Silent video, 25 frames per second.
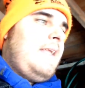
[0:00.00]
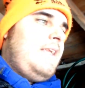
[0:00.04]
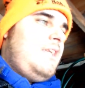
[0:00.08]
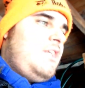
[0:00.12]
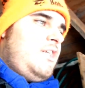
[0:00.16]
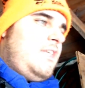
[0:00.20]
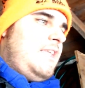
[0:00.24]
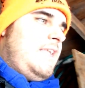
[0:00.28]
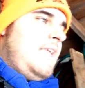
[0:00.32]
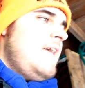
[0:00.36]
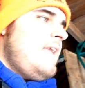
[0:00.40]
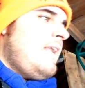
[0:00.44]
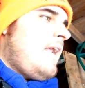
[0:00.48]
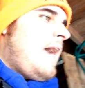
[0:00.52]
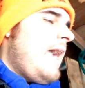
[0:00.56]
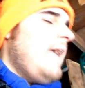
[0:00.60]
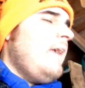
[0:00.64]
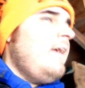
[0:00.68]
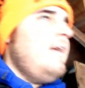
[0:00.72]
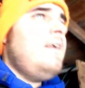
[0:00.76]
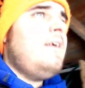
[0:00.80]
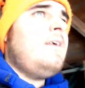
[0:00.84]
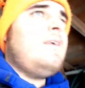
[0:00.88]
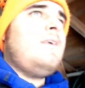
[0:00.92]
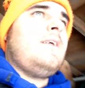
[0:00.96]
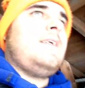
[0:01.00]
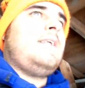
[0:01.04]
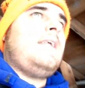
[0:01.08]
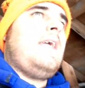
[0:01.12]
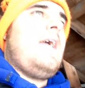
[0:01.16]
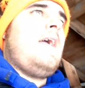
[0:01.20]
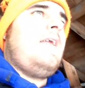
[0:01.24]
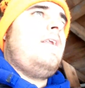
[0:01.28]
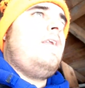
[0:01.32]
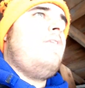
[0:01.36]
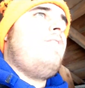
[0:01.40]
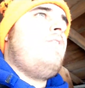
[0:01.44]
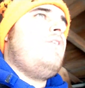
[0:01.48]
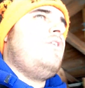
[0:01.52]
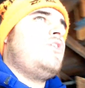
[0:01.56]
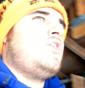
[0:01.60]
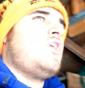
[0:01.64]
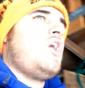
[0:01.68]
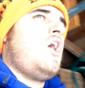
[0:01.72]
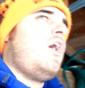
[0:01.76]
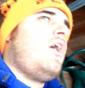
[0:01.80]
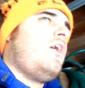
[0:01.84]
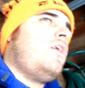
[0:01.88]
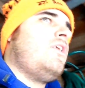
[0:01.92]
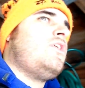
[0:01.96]
he just did. I could understand if you
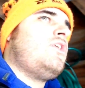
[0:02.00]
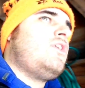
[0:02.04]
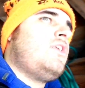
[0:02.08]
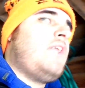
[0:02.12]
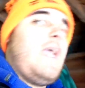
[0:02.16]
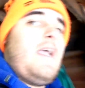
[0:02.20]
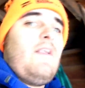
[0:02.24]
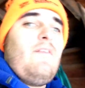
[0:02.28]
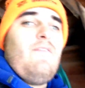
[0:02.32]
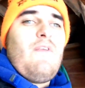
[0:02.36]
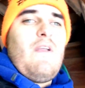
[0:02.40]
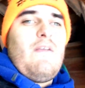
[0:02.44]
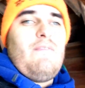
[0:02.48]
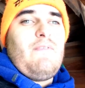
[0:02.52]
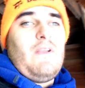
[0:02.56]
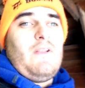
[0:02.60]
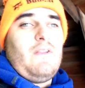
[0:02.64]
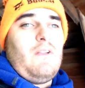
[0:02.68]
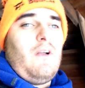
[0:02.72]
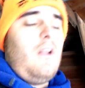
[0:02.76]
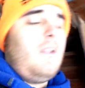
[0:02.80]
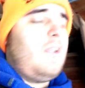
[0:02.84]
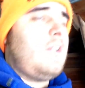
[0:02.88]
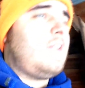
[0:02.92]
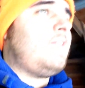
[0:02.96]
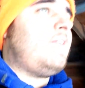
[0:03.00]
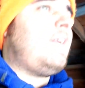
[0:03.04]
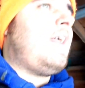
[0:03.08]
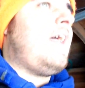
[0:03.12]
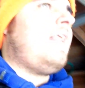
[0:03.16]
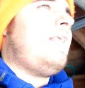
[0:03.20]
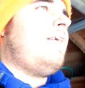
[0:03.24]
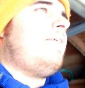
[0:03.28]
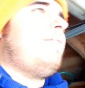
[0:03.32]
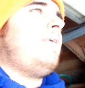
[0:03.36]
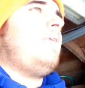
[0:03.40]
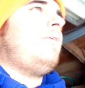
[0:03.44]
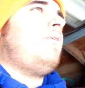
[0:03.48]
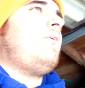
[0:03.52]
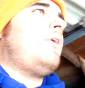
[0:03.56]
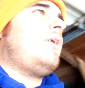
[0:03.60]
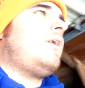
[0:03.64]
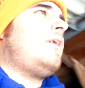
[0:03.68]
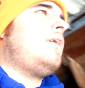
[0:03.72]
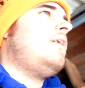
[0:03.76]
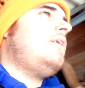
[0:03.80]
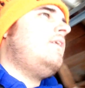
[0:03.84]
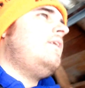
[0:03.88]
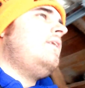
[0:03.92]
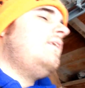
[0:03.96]
charge $10, $15 for that little bit of work.
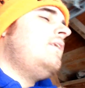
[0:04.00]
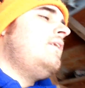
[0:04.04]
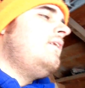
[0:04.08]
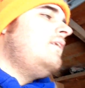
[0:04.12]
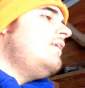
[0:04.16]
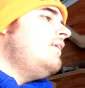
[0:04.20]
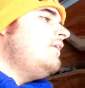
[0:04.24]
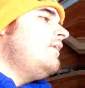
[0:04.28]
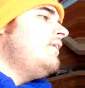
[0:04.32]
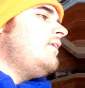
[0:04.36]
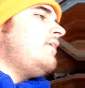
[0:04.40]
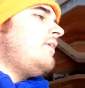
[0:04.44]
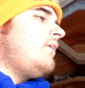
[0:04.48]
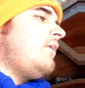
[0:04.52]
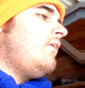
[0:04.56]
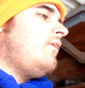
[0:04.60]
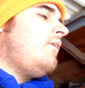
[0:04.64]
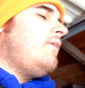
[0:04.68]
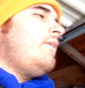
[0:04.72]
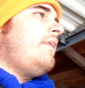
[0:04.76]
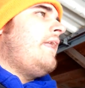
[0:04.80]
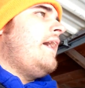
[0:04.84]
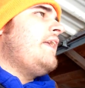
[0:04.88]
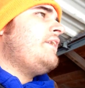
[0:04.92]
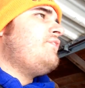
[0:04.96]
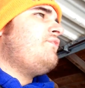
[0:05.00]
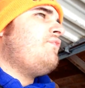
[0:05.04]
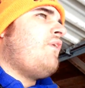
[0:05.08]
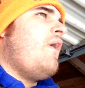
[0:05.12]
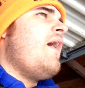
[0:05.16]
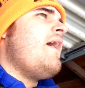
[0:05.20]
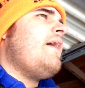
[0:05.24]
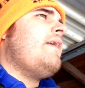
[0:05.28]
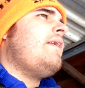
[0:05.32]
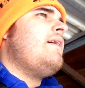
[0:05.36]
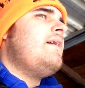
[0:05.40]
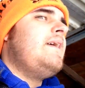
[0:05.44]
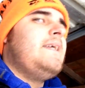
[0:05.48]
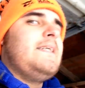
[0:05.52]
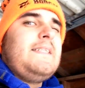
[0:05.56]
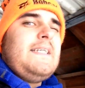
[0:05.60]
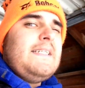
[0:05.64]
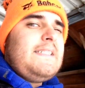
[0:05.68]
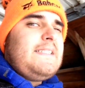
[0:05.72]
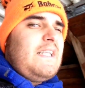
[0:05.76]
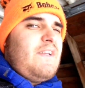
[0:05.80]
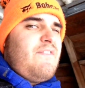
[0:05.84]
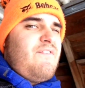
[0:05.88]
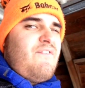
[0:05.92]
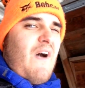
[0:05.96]
You know, that's fine.
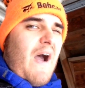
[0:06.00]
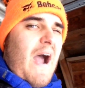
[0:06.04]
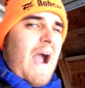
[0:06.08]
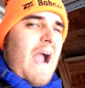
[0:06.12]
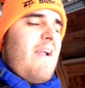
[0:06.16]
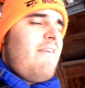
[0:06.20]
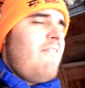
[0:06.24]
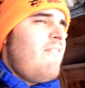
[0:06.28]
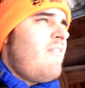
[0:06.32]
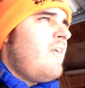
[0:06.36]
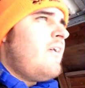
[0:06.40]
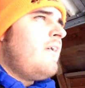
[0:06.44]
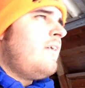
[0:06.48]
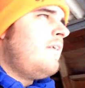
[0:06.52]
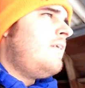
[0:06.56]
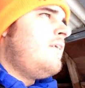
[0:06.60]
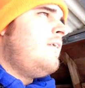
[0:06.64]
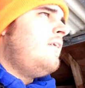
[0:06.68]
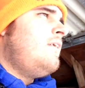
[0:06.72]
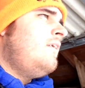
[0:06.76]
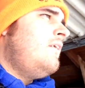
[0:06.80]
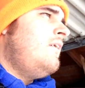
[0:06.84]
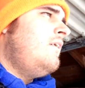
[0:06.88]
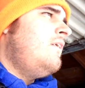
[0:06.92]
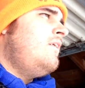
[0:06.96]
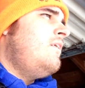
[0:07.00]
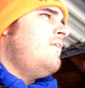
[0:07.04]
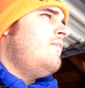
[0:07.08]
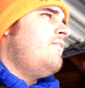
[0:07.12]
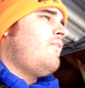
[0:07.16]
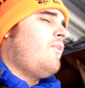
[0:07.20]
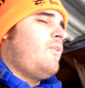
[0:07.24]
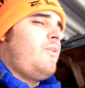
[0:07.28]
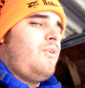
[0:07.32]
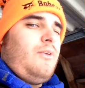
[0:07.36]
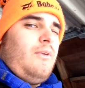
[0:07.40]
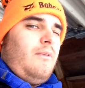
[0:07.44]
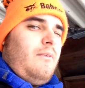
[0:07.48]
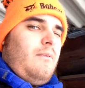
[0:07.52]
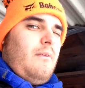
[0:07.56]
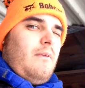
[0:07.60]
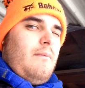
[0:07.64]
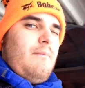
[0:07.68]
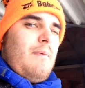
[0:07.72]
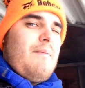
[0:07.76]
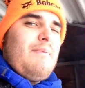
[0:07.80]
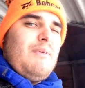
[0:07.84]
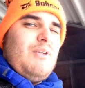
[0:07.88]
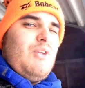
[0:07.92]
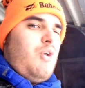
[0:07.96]
65 for
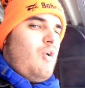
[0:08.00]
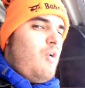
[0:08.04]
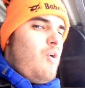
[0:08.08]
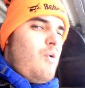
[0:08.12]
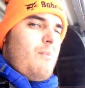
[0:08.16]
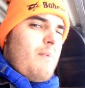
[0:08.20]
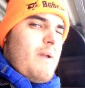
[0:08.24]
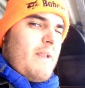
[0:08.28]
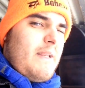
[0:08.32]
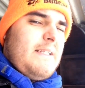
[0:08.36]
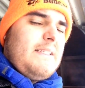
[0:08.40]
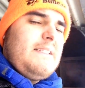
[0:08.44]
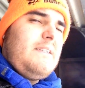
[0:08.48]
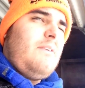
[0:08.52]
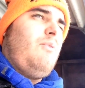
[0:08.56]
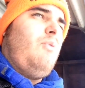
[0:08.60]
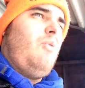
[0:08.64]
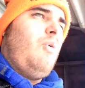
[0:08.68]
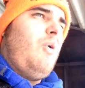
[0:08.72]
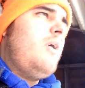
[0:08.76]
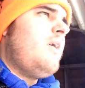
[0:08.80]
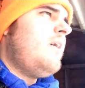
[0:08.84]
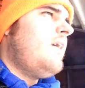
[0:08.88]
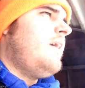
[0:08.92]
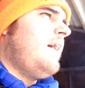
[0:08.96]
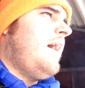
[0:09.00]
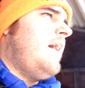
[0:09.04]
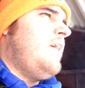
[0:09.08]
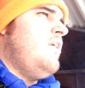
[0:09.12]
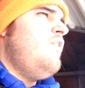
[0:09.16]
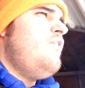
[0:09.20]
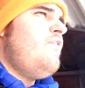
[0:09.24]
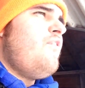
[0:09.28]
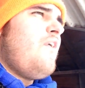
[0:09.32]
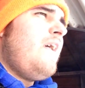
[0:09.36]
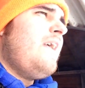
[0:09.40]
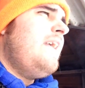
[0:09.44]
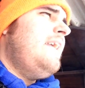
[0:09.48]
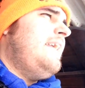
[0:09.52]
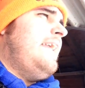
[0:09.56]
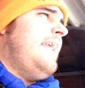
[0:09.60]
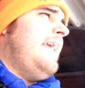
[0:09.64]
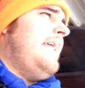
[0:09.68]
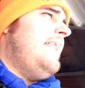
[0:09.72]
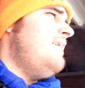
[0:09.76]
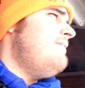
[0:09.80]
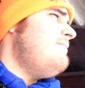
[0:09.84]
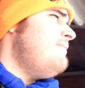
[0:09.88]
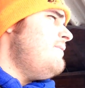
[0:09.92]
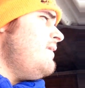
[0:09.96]
maybe two minutes of work? Are you fucking
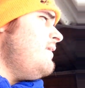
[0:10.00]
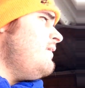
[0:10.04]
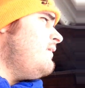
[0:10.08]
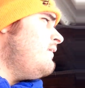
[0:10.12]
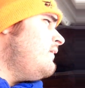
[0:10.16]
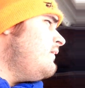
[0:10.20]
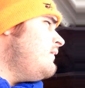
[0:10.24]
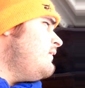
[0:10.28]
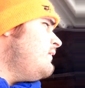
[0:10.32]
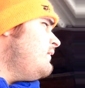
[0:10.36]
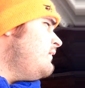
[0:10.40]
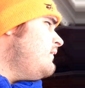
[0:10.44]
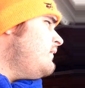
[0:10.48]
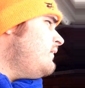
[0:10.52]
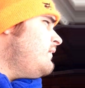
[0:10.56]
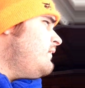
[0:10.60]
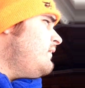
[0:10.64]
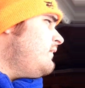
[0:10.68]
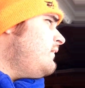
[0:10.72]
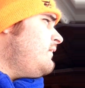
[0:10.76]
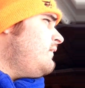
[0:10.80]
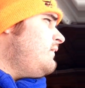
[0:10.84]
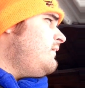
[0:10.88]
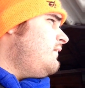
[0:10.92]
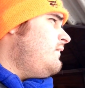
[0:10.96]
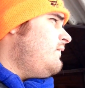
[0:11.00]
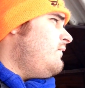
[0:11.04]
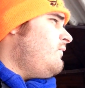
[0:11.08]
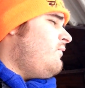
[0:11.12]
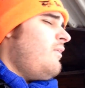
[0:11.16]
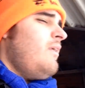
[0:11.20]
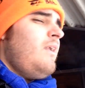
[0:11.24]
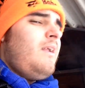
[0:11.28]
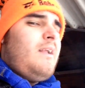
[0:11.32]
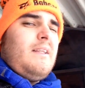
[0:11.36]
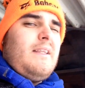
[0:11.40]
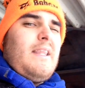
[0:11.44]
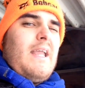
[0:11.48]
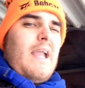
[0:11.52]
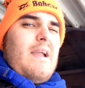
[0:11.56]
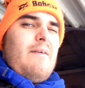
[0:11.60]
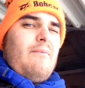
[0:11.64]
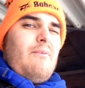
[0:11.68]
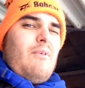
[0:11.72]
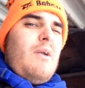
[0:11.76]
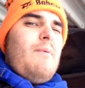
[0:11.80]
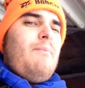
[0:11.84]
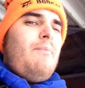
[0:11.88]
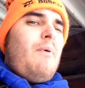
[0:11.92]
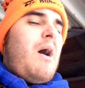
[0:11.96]
kidding me? What a damn
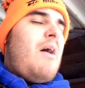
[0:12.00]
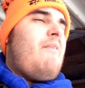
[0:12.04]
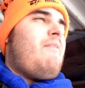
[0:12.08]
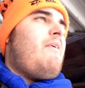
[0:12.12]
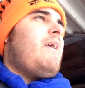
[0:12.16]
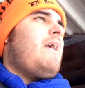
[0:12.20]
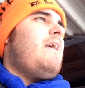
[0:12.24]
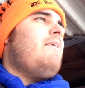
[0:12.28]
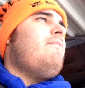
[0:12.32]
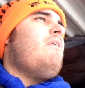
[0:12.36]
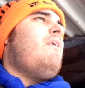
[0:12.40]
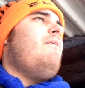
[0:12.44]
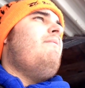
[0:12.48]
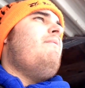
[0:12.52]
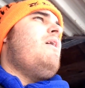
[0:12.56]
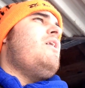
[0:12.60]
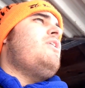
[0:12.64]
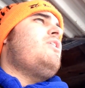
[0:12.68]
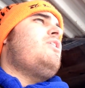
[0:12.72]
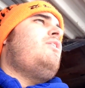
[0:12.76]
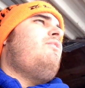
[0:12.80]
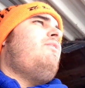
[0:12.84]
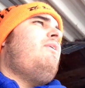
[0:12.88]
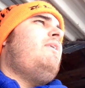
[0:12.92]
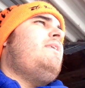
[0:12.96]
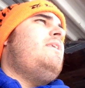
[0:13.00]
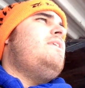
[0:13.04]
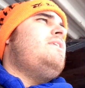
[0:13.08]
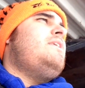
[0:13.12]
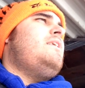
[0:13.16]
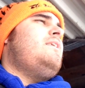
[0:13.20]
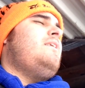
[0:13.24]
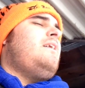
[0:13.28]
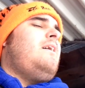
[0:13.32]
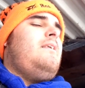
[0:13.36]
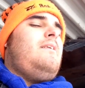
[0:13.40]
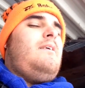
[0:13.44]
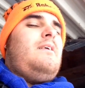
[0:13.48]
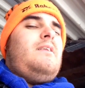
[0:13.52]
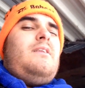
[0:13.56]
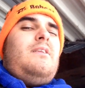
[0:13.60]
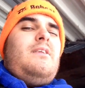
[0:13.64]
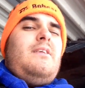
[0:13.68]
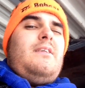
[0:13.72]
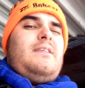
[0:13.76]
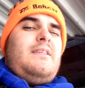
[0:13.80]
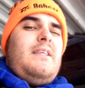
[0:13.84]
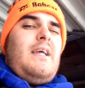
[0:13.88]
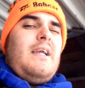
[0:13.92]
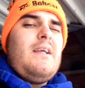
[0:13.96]
ripoff! I can't well imagine what this other this,
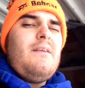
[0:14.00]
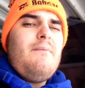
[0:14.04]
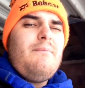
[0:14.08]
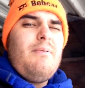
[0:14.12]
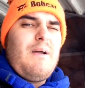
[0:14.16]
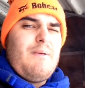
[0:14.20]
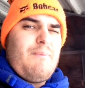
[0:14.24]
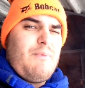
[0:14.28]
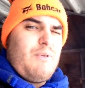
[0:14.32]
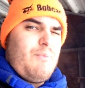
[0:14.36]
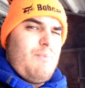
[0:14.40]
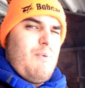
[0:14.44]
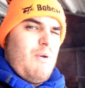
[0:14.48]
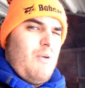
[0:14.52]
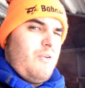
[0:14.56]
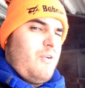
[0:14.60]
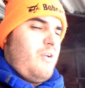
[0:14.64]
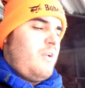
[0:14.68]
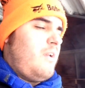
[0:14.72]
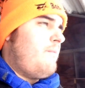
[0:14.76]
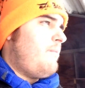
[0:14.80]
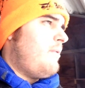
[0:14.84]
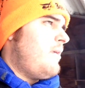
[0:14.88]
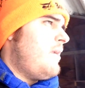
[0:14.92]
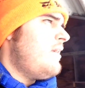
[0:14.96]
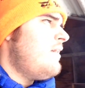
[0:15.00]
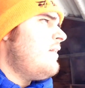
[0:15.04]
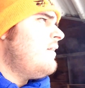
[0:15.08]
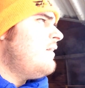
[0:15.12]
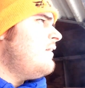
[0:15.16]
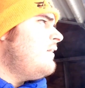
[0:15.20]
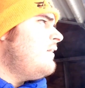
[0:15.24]
this second plumber's bill is going to be.